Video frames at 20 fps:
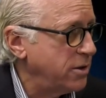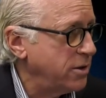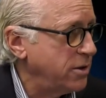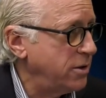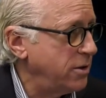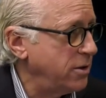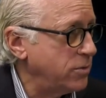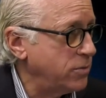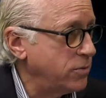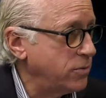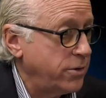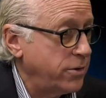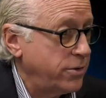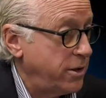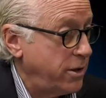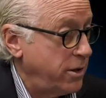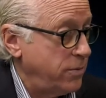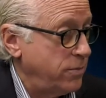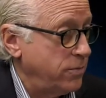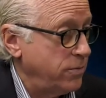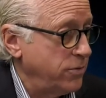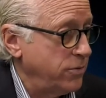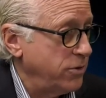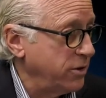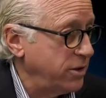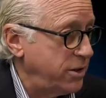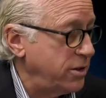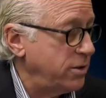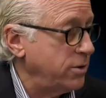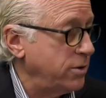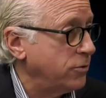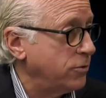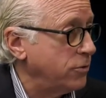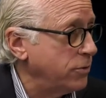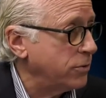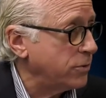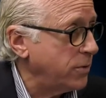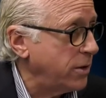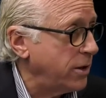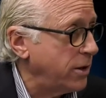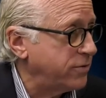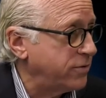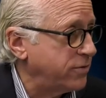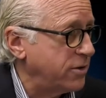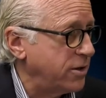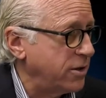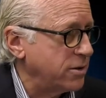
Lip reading: where they really didn't do the right thing.